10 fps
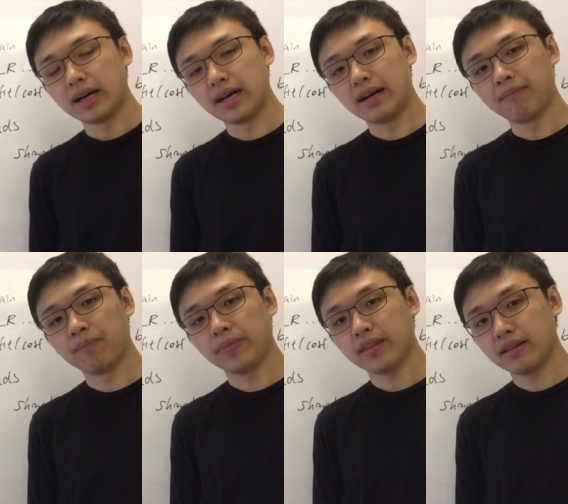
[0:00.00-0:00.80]

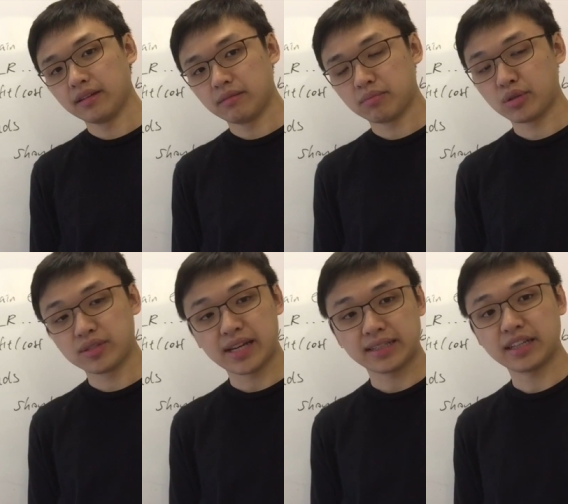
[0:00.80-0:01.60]
um,
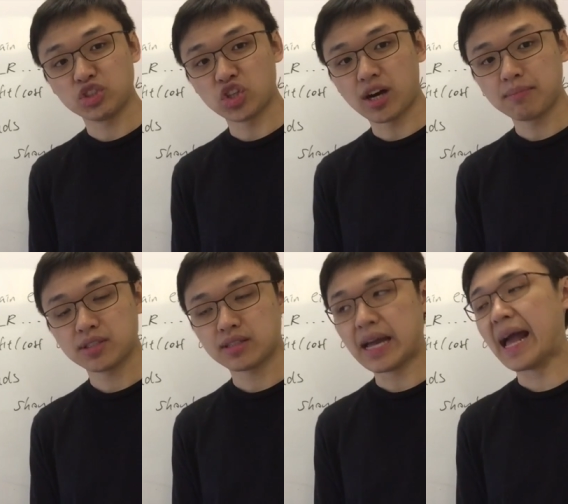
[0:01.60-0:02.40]
protecting
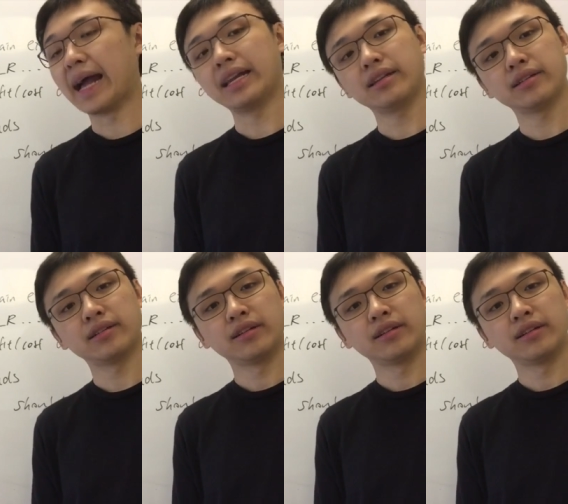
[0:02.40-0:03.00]
jobs and